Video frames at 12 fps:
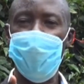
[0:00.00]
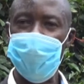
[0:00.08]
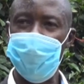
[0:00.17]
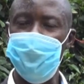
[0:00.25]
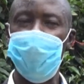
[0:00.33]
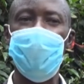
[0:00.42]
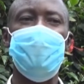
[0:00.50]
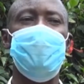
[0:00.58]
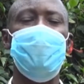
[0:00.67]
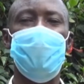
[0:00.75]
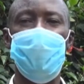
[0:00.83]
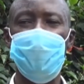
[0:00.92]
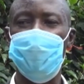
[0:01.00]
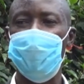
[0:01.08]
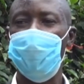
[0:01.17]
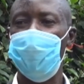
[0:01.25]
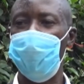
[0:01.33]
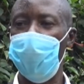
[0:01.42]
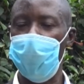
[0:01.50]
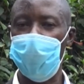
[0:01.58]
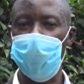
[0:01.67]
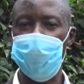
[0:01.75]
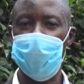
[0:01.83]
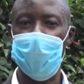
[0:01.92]
must be testing kits for all
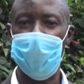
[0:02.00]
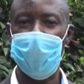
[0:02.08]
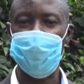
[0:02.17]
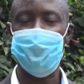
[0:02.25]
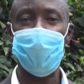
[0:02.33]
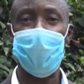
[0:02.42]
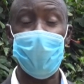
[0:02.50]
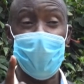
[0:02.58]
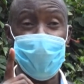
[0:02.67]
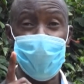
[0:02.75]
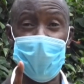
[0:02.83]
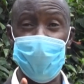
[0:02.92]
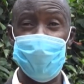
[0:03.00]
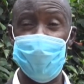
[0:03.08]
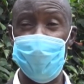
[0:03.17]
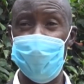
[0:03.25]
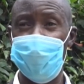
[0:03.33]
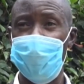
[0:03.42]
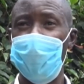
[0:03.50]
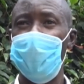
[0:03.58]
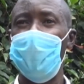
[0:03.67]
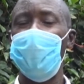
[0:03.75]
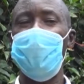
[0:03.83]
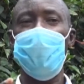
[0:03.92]
those learners. But another challenge is
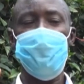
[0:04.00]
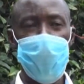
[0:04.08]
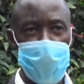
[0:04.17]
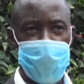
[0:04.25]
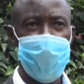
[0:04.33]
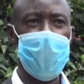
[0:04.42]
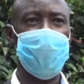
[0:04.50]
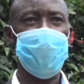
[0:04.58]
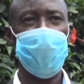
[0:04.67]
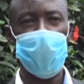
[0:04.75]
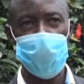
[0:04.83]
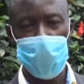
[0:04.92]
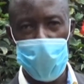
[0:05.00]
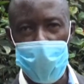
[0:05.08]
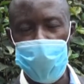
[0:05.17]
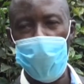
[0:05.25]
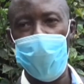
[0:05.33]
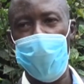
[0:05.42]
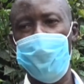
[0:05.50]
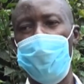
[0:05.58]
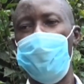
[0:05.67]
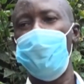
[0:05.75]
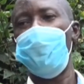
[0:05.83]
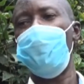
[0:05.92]
the movement, those going home,
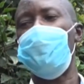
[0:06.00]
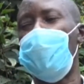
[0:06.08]
those